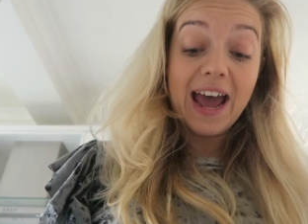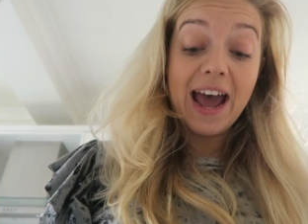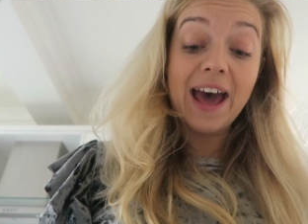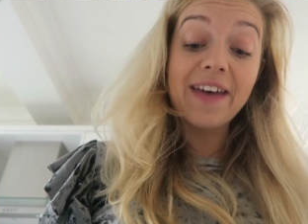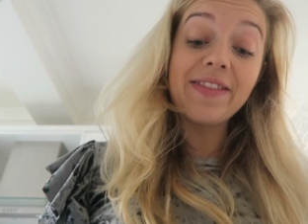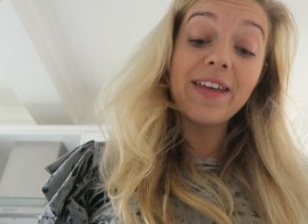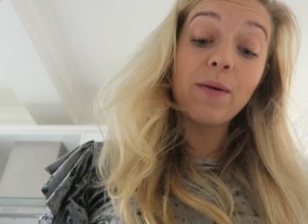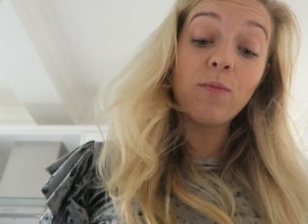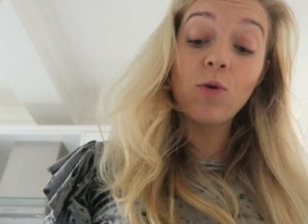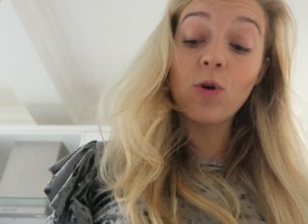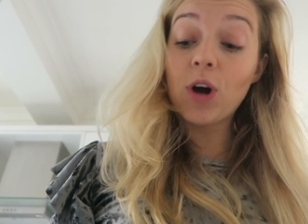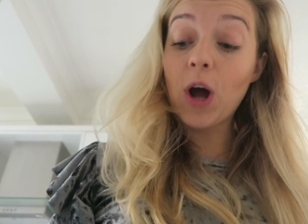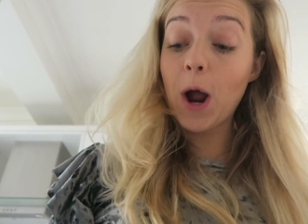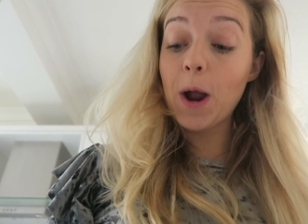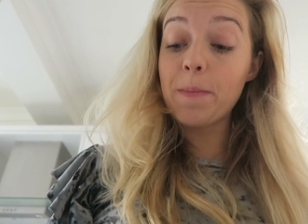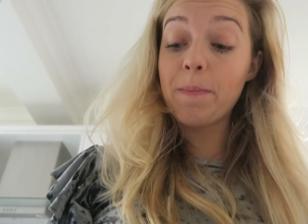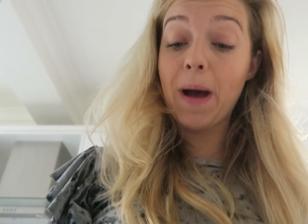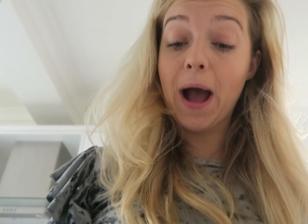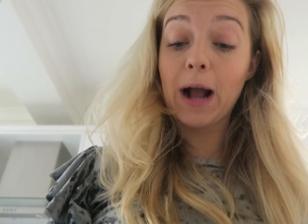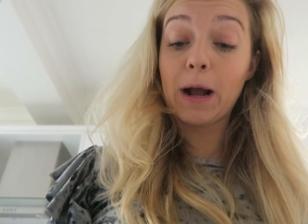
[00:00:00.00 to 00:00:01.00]
and then we'll
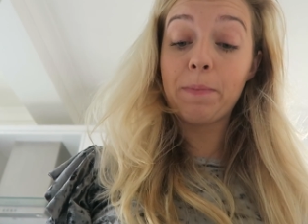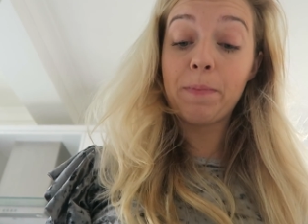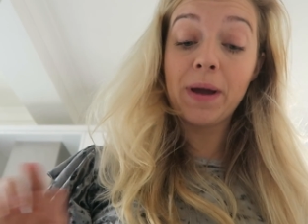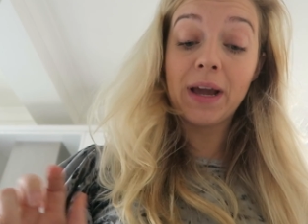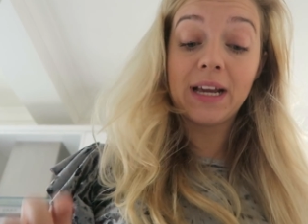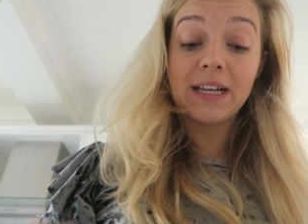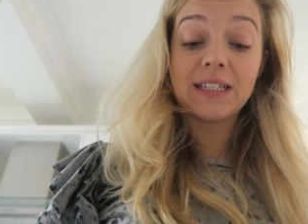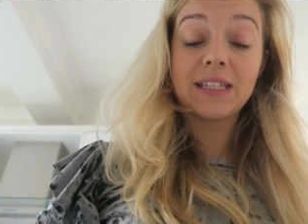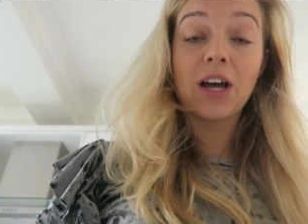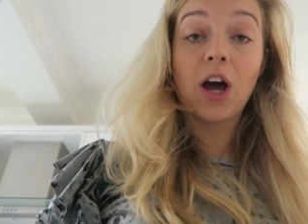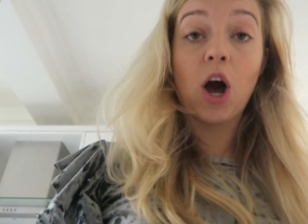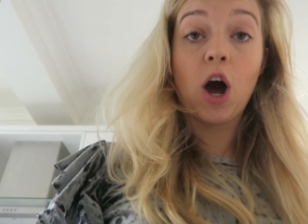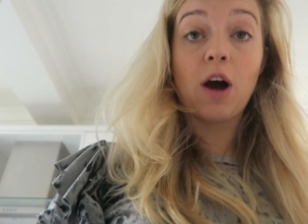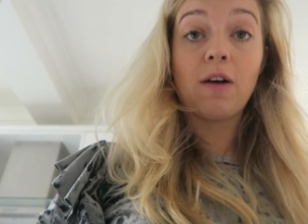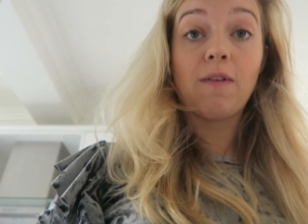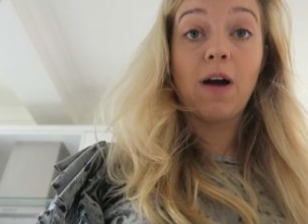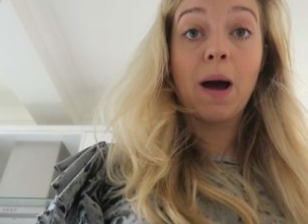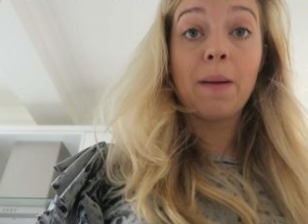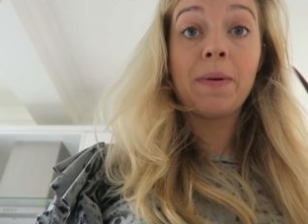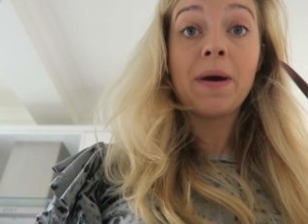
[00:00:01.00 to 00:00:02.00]
go back, pick his
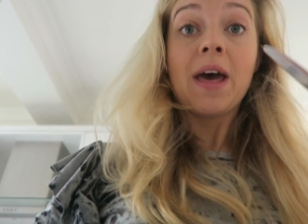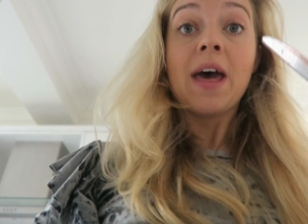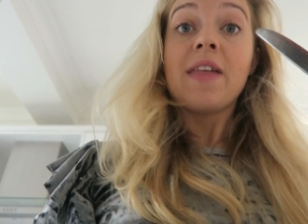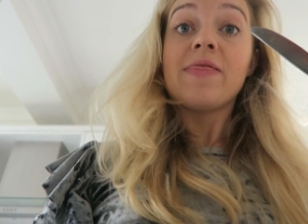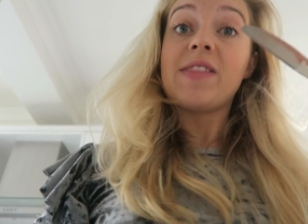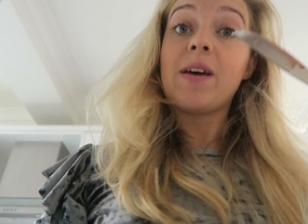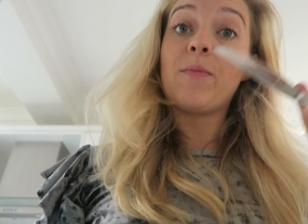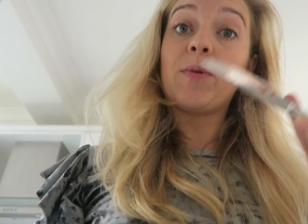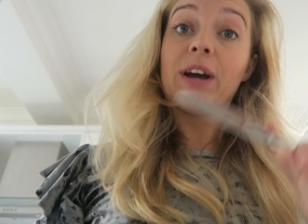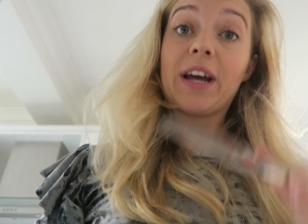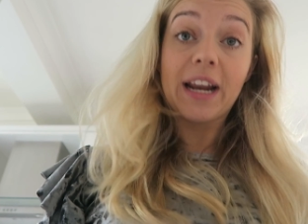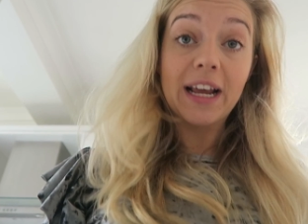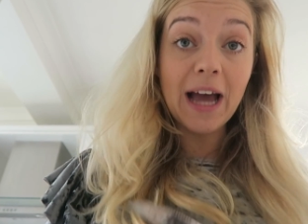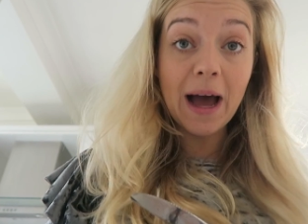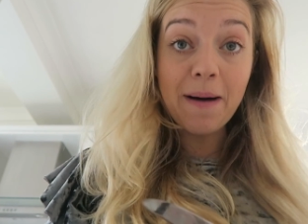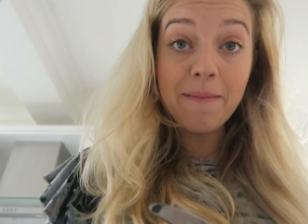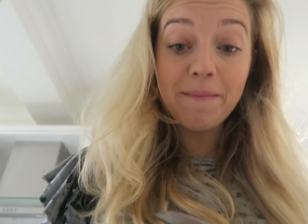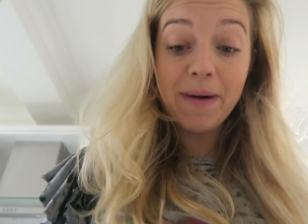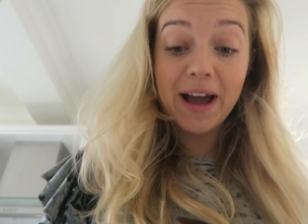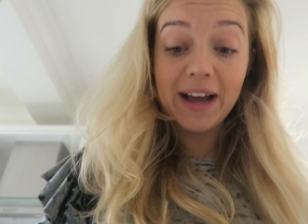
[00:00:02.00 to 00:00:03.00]
car up, then we're gonna
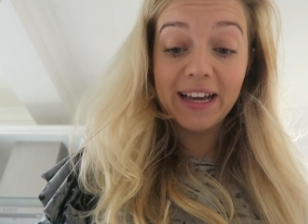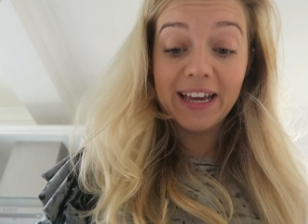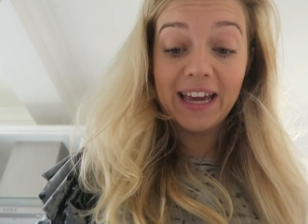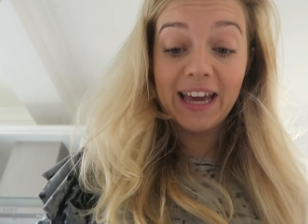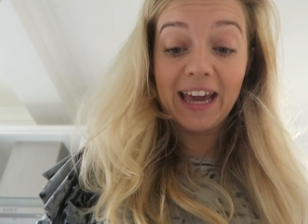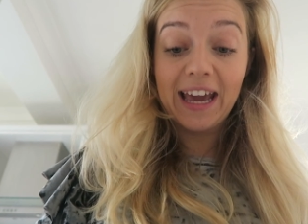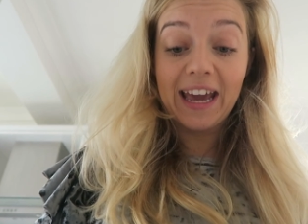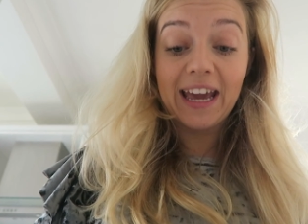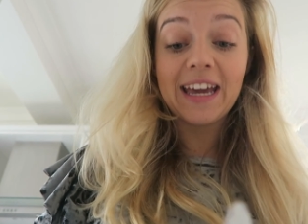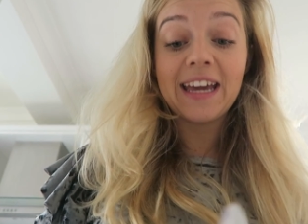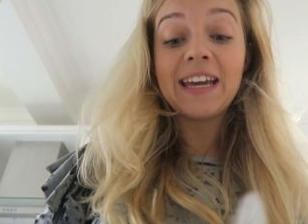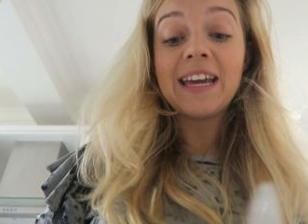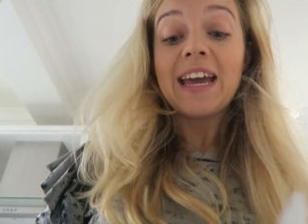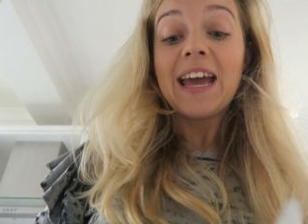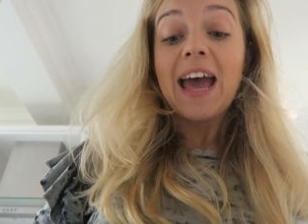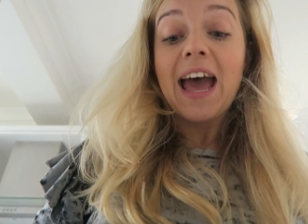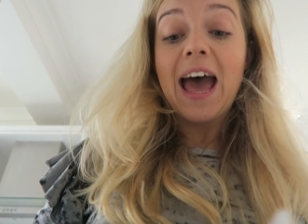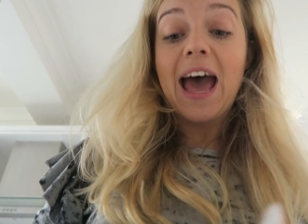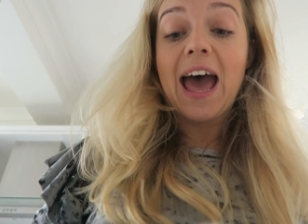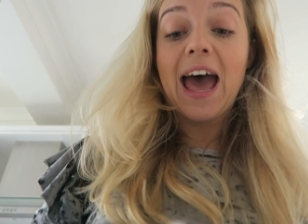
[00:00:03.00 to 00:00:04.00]
come back here
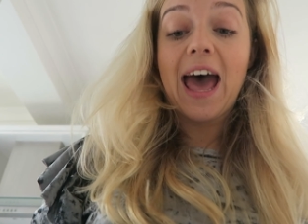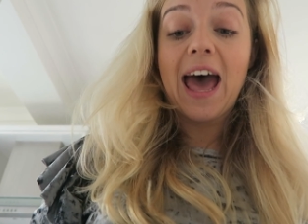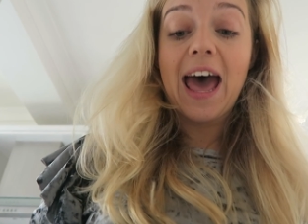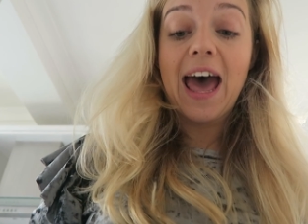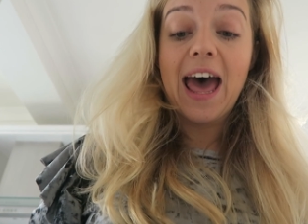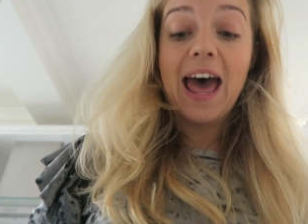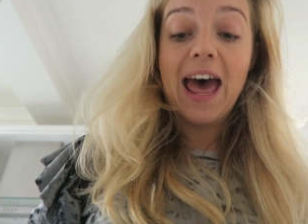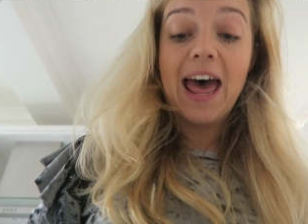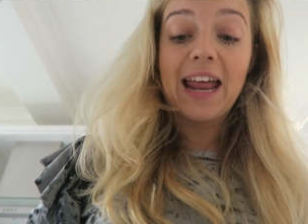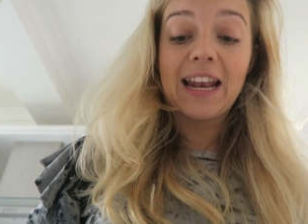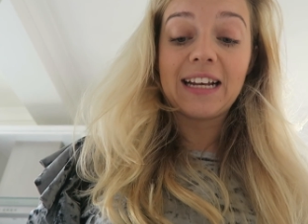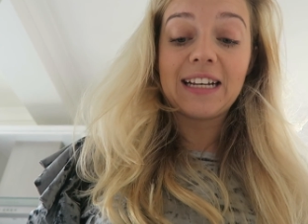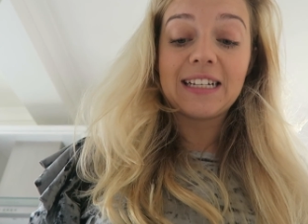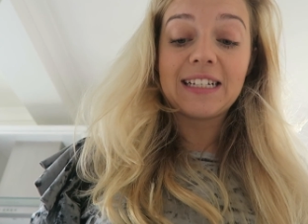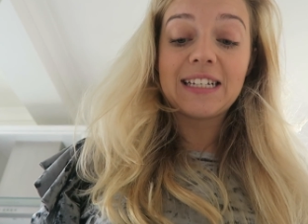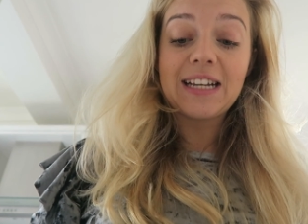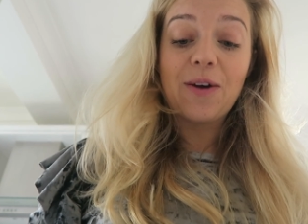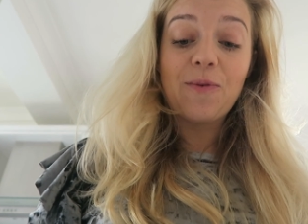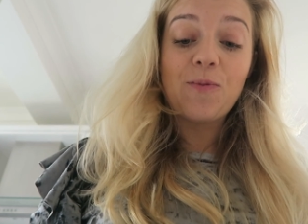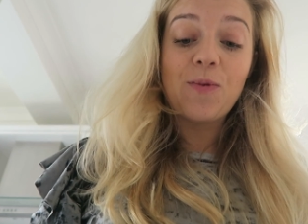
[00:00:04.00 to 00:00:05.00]

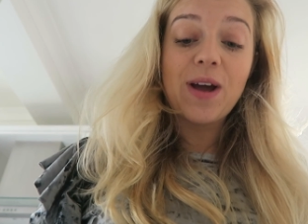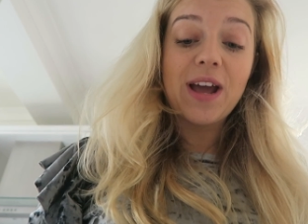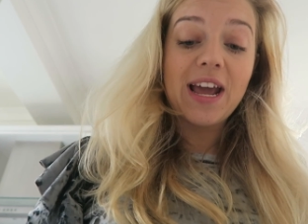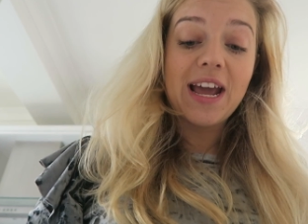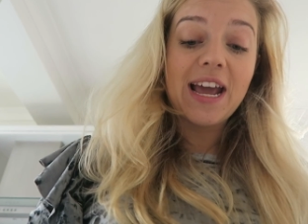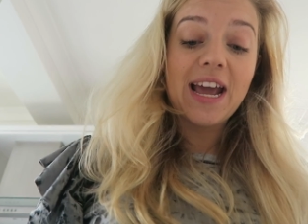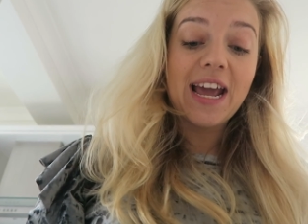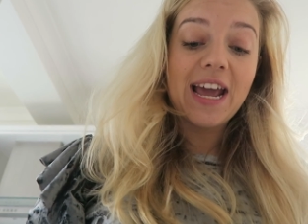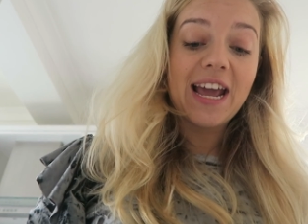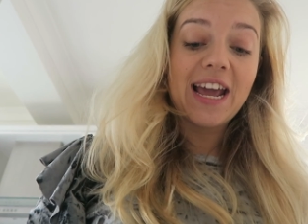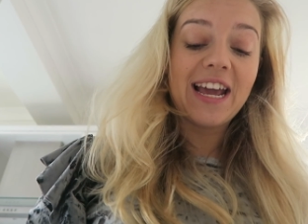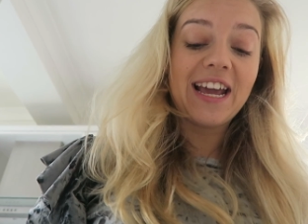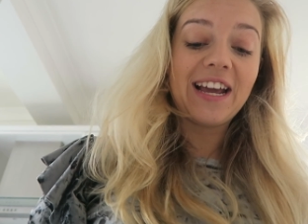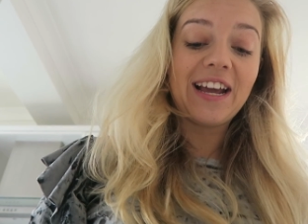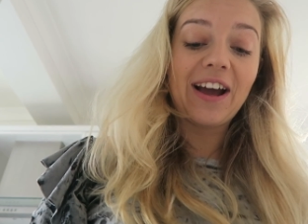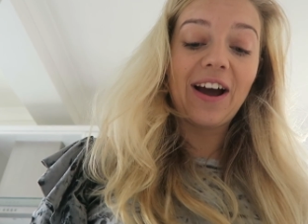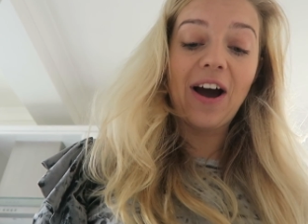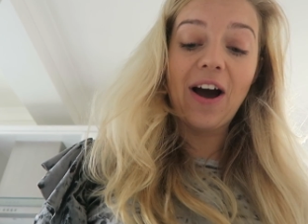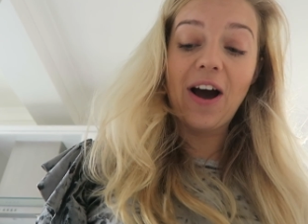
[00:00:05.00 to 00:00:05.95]
and we